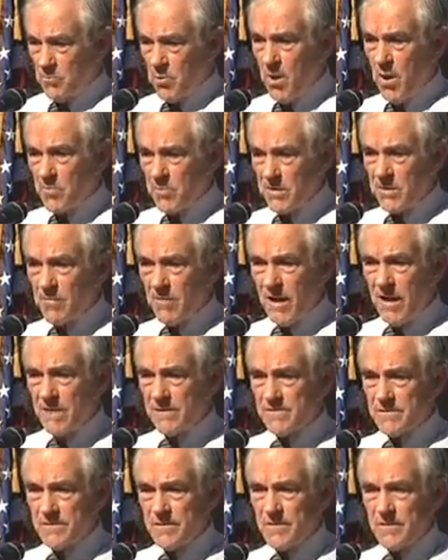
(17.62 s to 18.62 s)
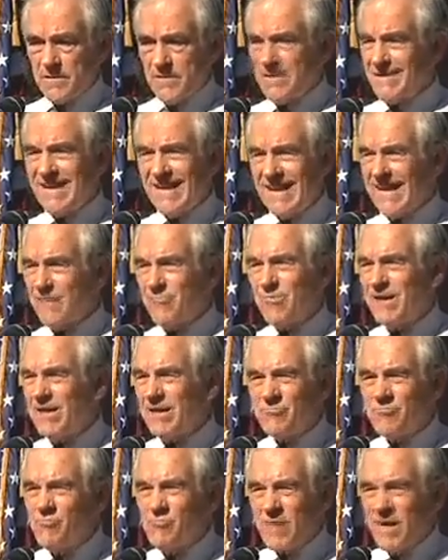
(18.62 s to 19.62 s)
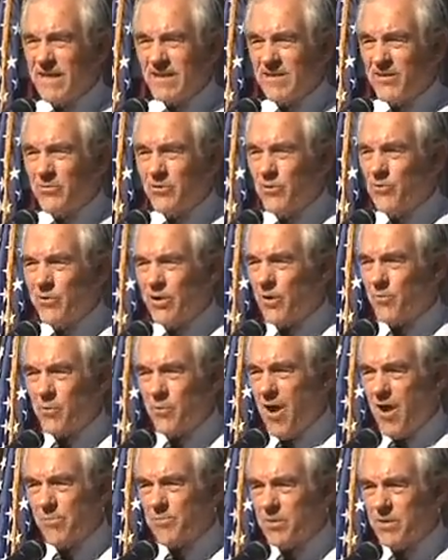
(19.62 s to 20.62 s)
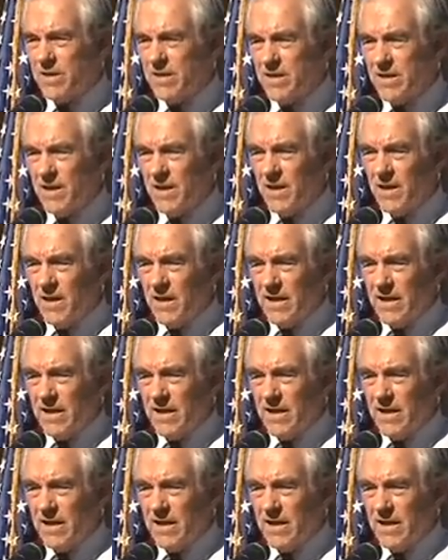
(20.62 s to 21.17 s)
property rights. Today, we really don't own our property.